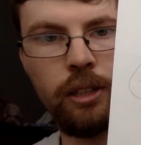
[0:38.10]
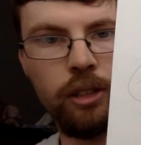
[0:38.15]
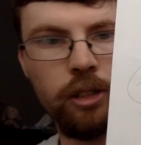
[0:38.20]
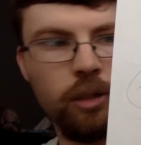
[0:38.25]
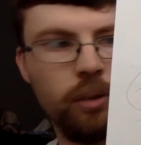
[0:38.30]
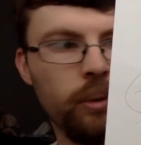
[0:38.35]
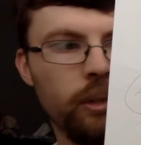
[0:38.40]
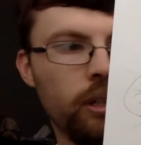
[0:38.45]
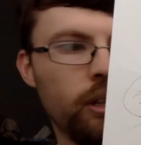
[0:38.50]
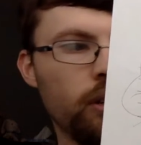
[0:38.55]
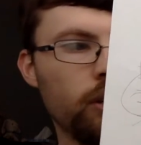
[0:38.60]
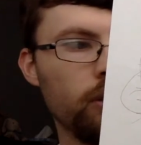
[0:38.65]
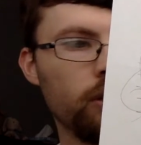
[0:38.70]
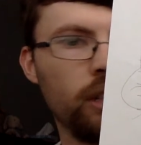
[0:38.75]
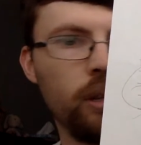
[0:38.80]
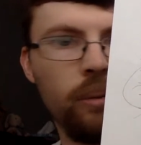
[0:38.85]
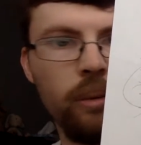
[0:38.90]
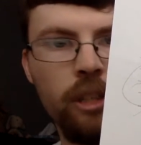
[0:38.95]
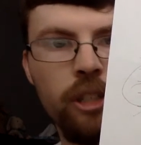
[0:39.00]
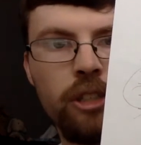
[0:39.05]
we notice
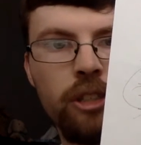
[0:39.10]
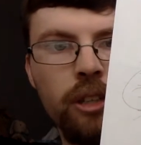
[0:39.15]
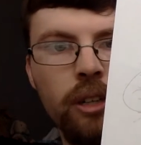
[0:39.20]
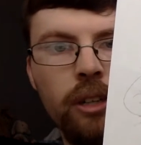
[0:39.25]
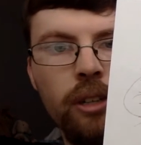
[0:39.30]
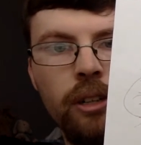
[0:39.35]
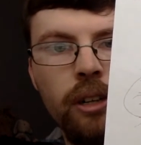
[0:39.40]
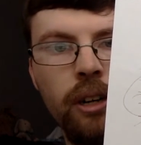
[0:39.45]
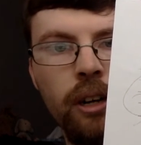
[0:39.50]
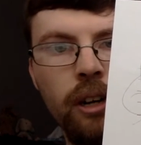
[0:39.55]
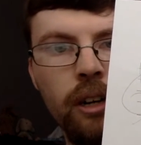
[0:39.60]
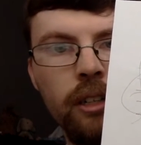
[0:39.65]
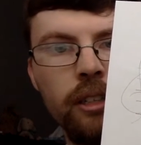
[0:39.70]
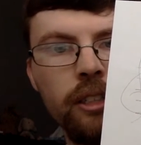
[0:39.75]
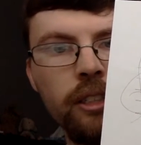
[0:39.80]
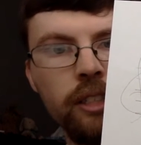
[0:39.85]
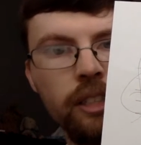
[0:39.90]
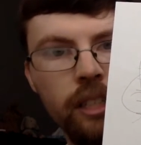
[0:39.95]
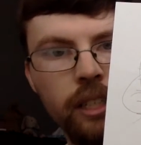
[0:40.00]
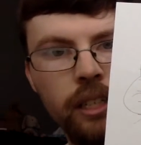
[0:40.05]
that we start on
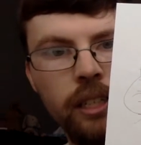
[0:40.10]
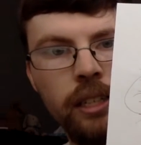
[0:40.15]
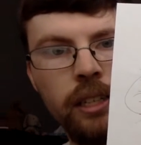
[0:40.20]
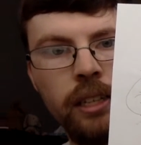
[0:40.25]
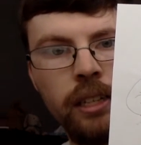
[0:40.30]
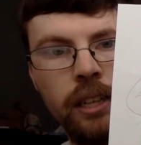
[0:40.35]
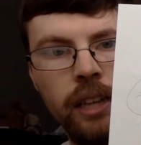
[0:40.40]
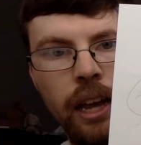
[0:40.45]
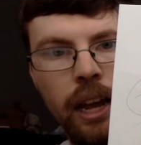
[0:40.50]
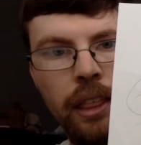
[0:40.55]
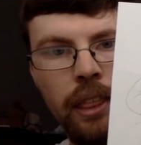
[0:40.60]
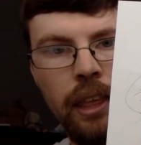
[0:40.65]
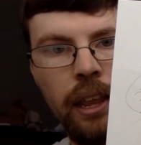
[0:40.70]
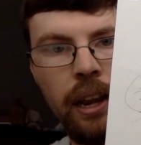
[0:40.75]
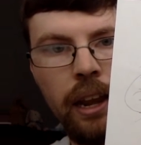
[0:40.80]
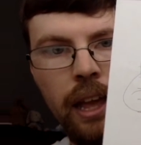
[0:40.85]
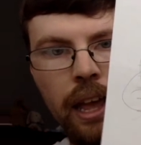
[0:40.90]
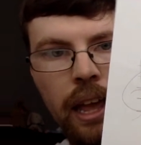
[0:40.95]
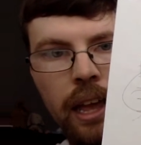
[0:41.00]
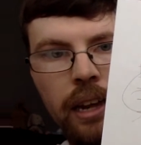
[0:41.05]
C and
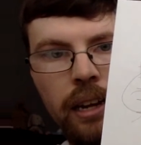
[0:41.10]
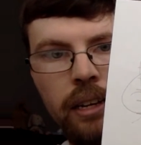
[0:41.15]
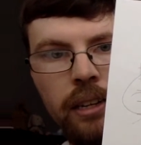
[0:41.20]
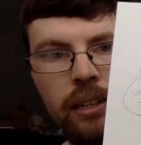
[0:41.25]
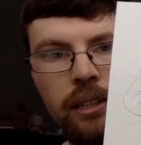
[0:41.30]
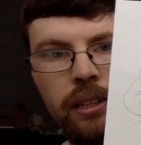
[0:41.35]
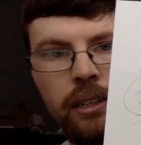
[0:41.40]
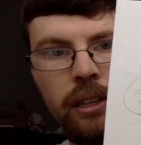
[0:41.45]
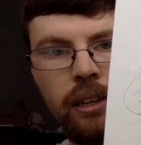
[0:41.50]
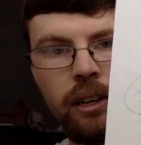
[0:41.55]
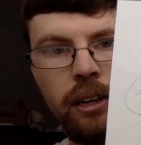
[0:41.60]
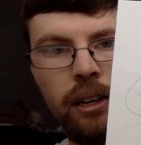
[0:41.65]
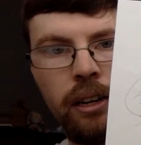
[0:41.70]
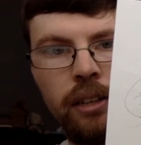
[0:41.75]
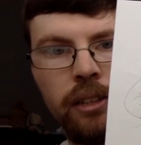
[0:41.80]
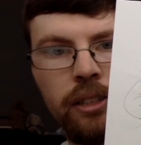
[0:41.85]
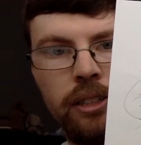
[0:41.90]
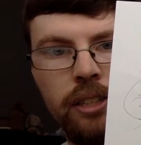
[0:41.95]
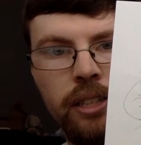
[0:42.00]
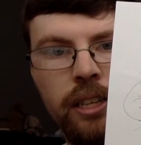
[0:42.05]
then end
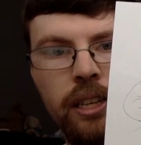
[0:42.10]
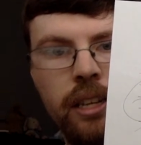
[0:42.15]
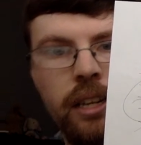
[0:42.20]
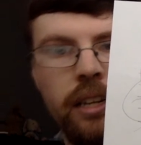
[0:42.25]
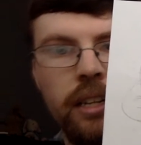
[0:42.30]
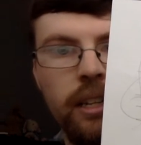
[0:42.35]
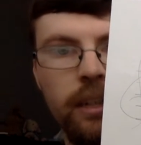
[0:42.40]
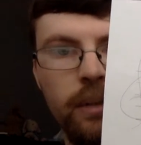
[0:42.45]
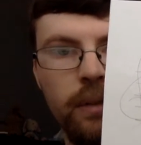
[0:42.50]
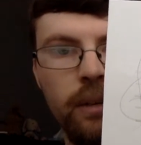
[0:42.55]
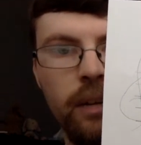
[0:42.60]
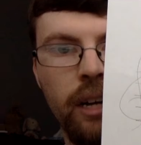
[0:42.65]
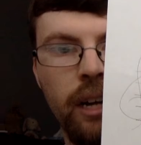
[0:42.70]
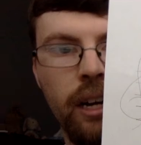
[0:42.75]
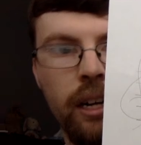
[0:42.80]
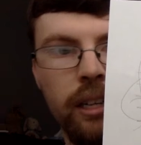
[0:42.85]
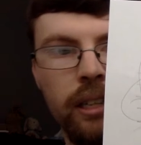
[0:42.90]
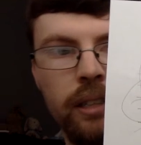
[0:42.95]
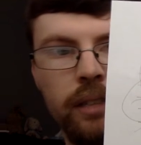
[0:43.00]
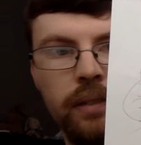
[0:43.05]
on C in a different
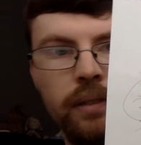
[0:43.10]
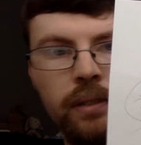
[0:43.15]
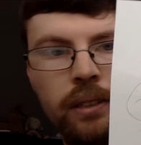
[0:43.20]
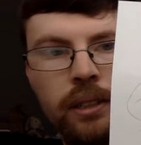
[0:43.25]
octave.